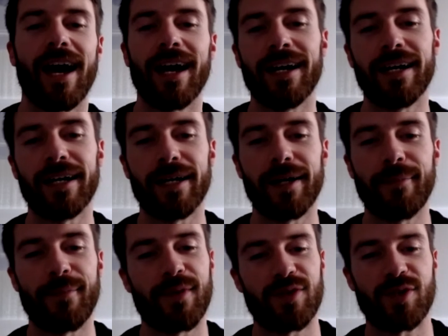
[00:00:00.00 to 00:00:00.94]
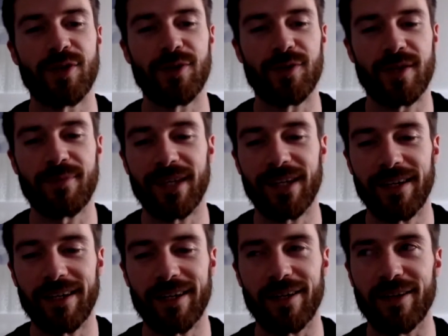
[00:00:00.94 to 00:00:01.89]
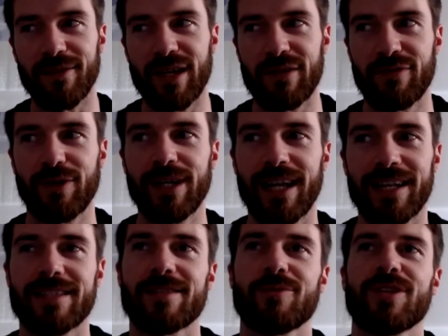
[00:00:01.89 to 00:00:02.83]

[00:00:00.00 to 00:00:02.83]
To something like a freelancer,